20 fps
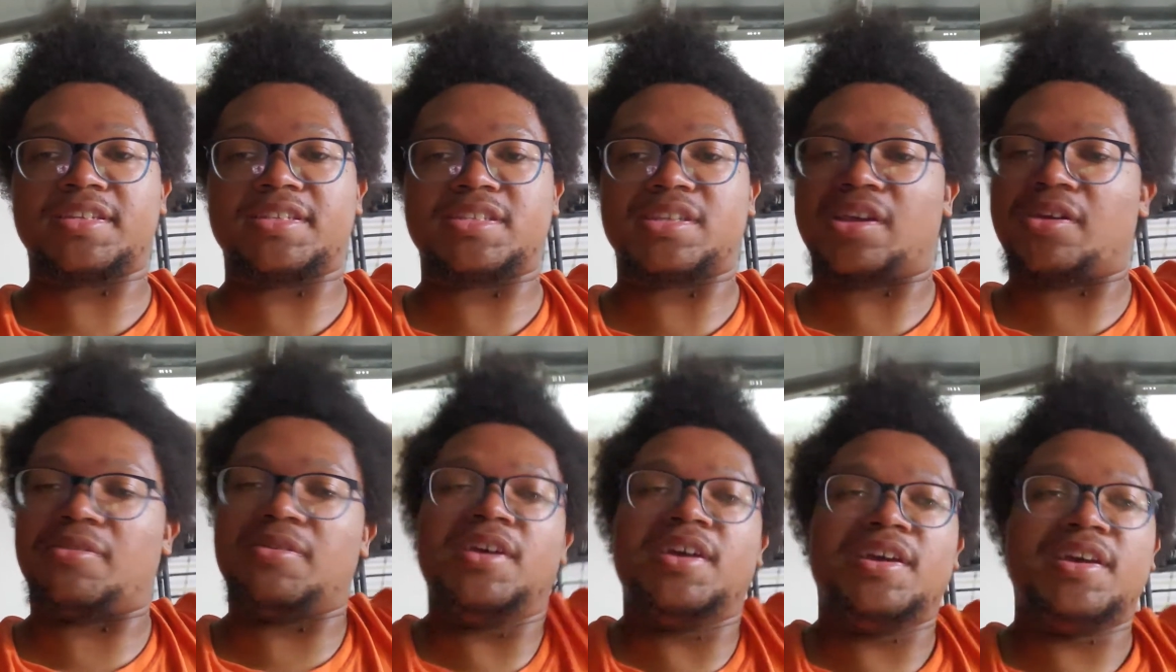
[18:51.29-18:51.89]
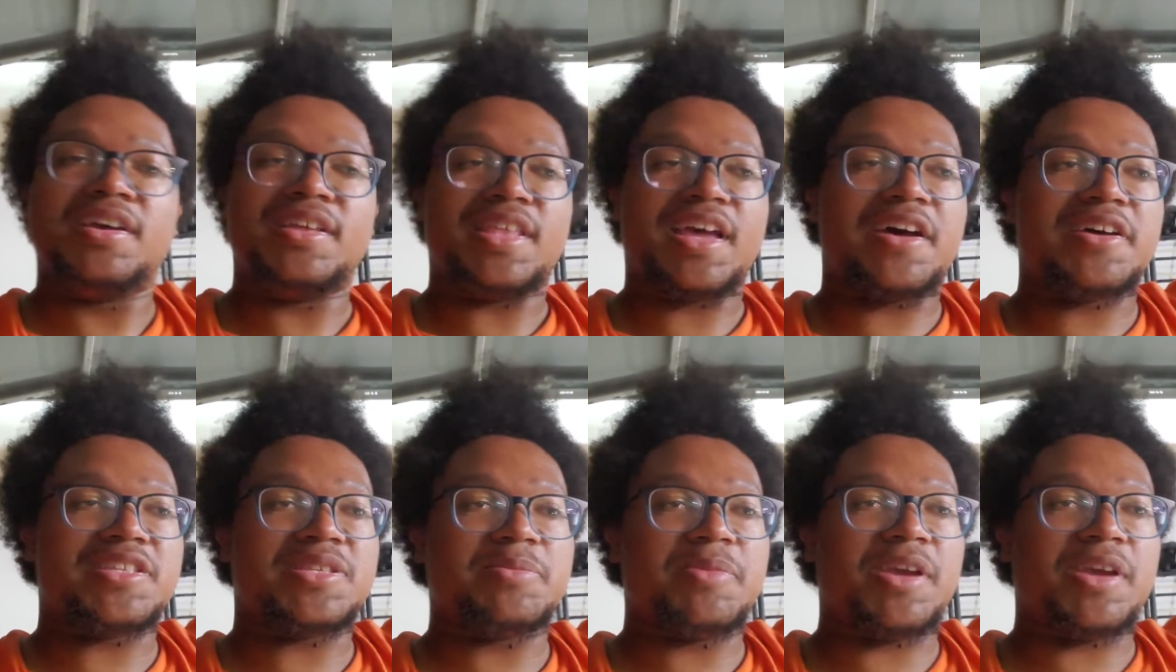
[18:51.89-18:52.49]
So that
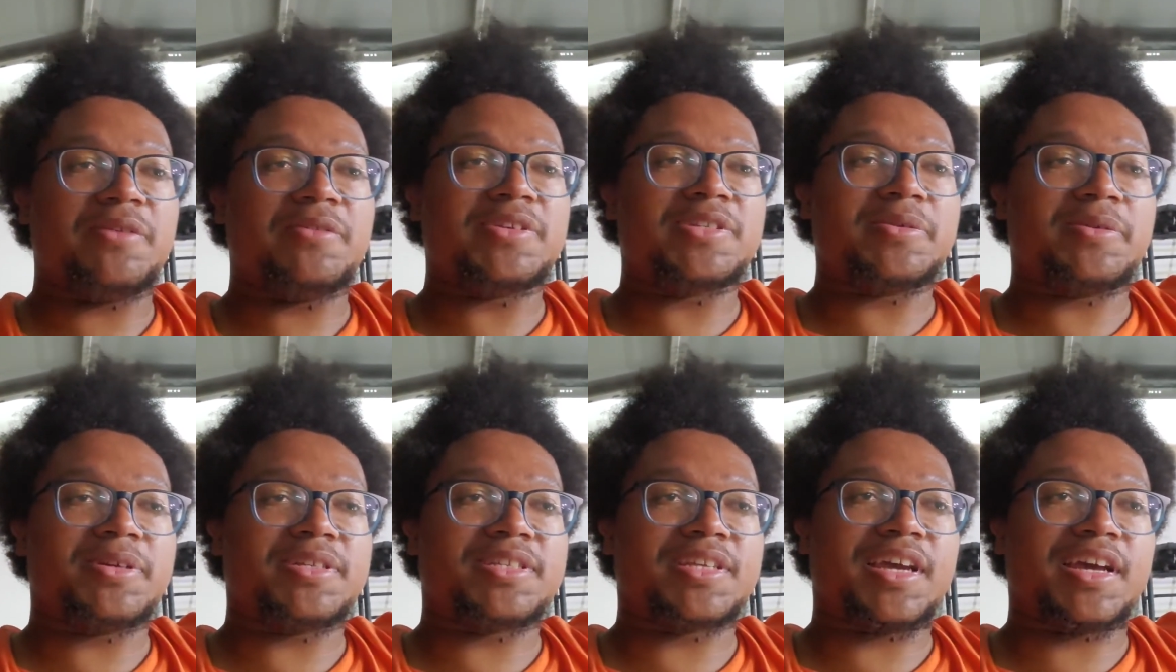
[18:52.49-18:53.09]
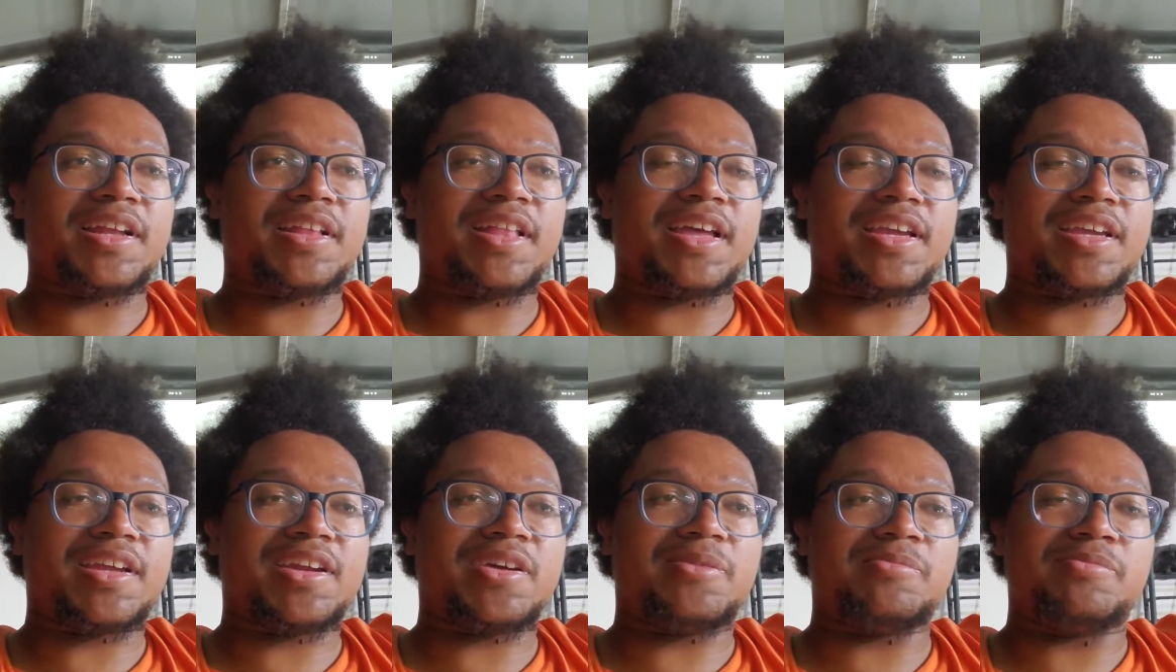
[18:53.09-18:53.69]
was the main reason where it's kind of like,
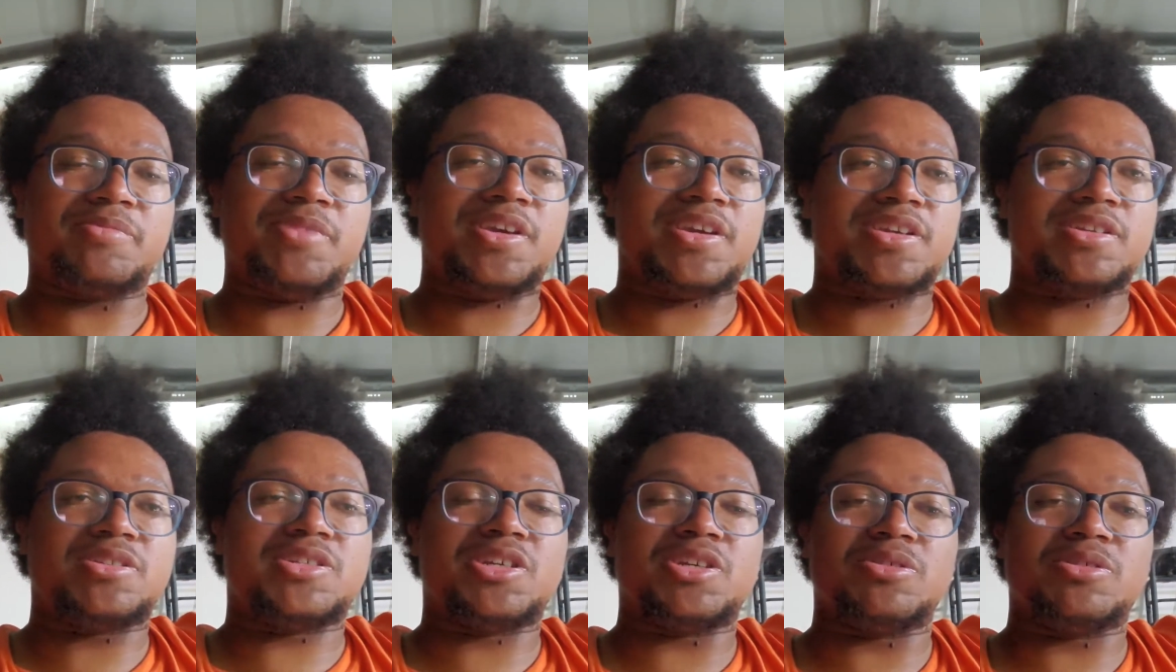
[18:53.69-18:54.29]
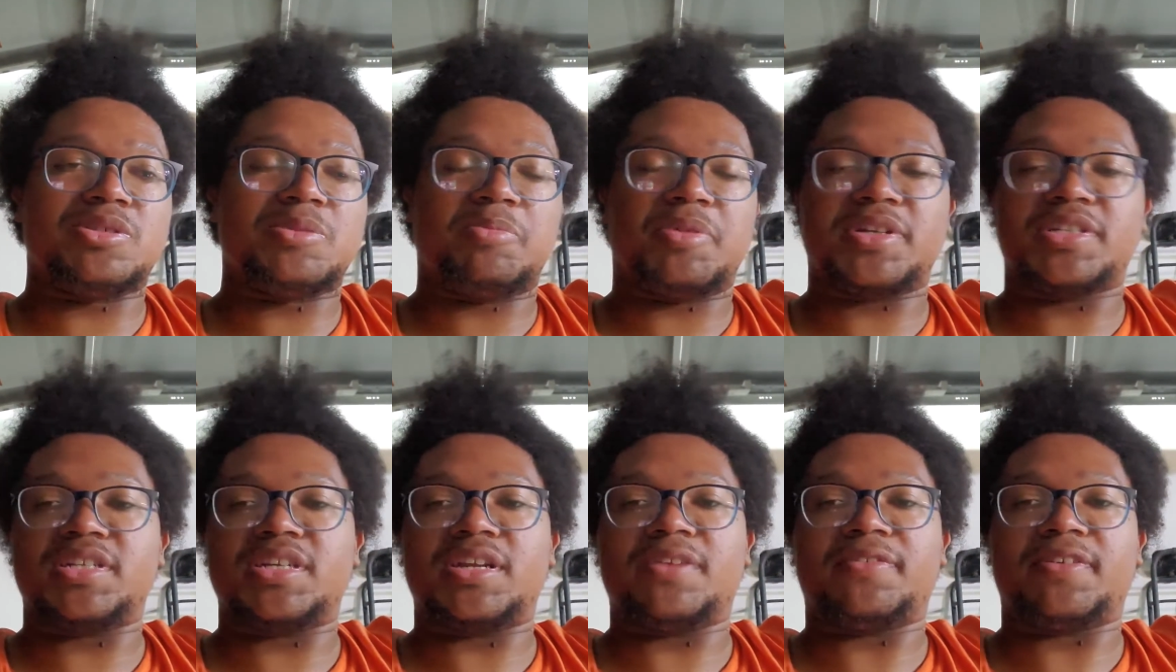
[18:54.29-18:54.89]
you can choose a
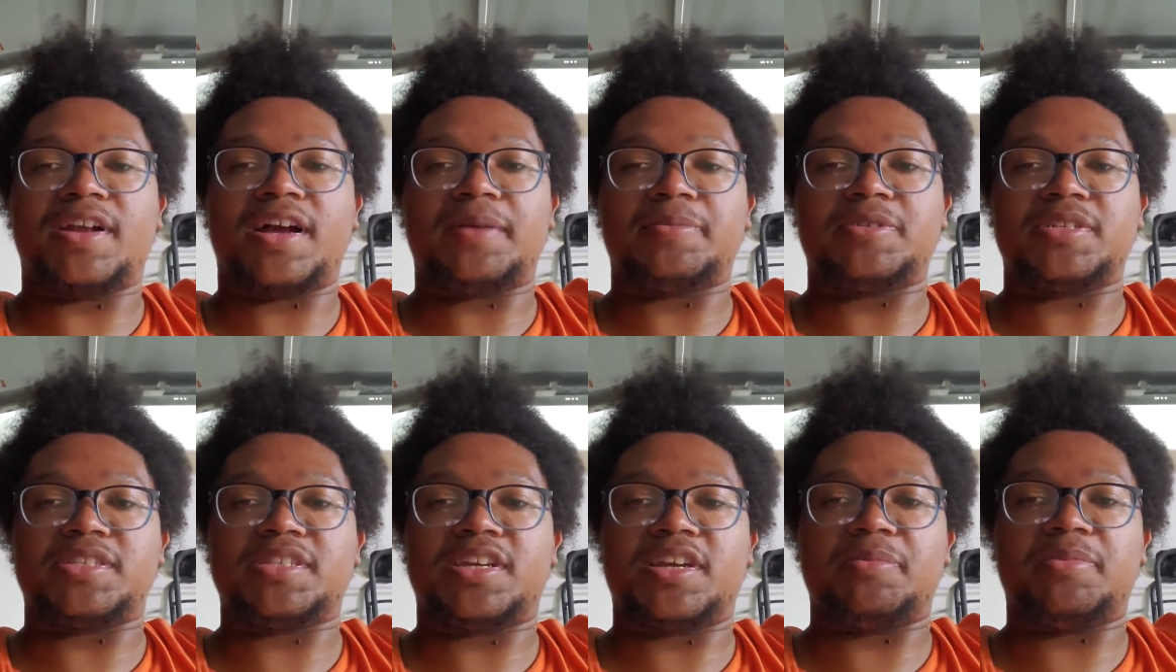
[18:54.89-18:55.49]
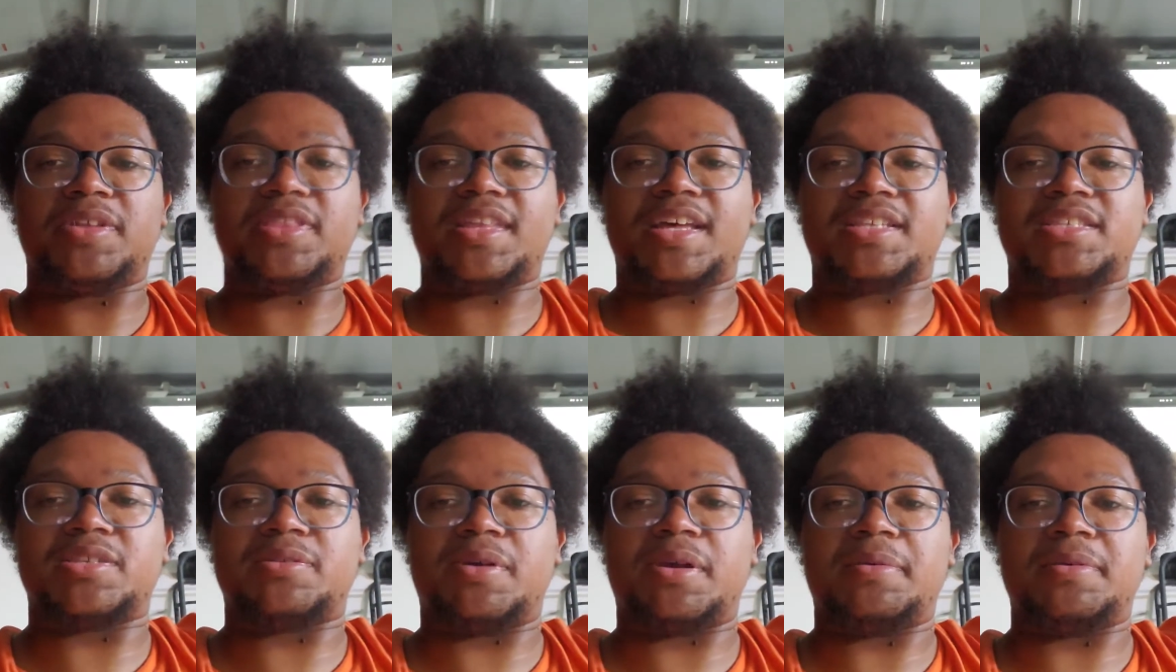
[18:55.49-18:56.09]
bunch of different options here, but that's
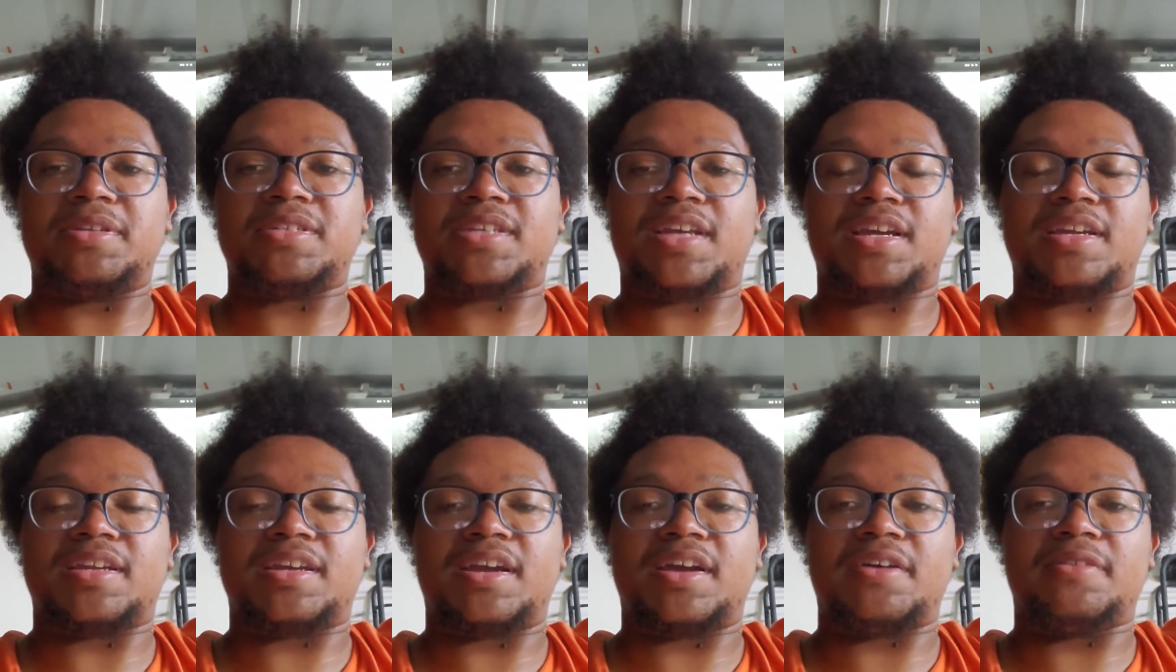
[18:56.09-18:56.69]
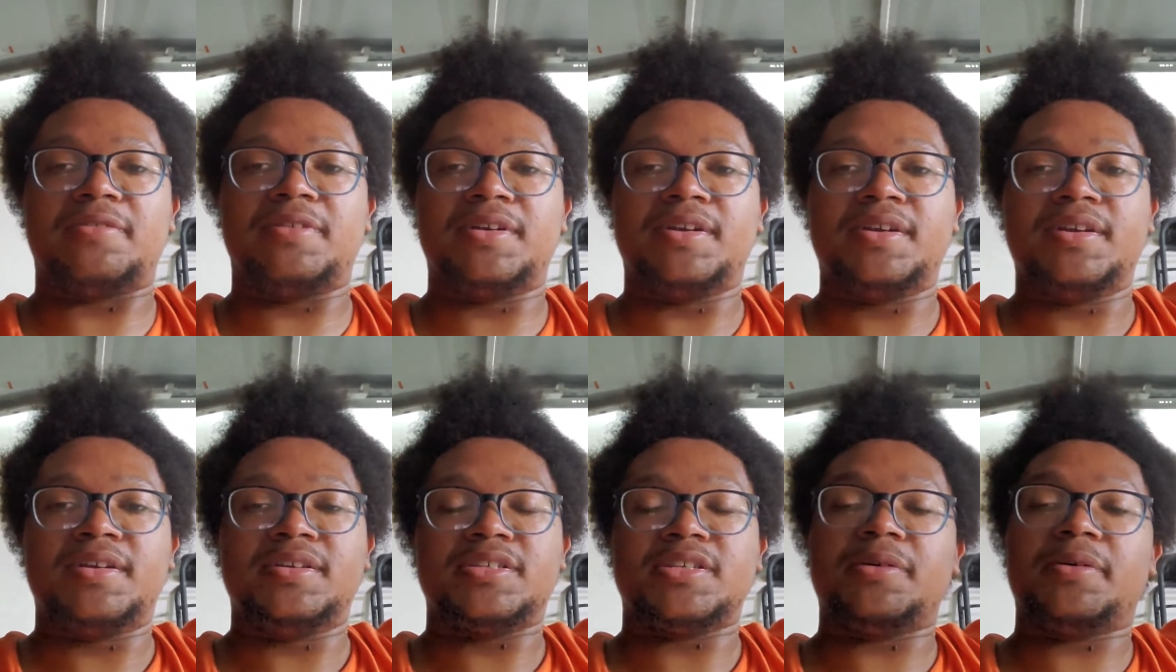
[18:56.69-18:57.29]
the way we decided to go.
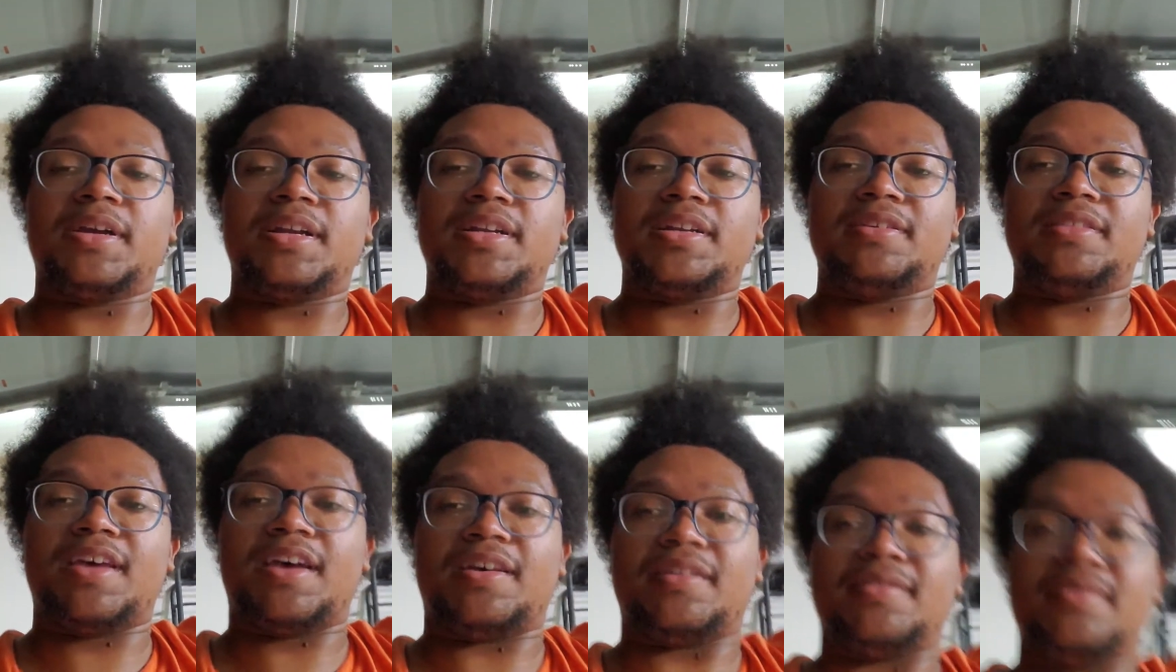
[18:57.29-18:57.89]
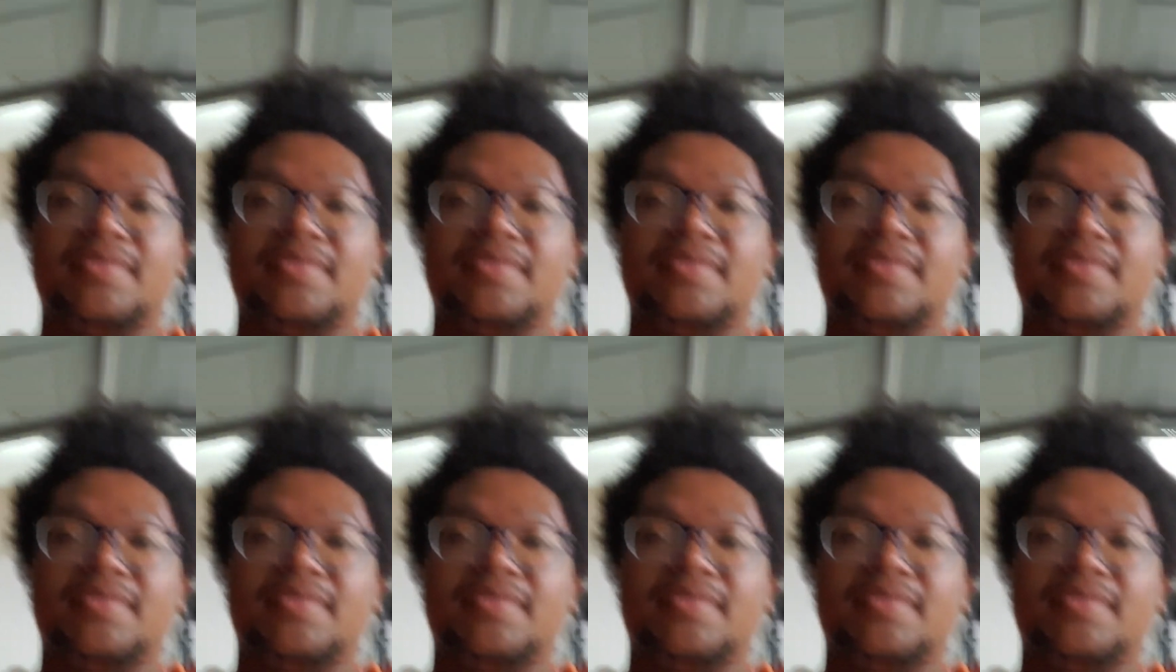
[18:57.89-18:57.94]
So we're going to do that.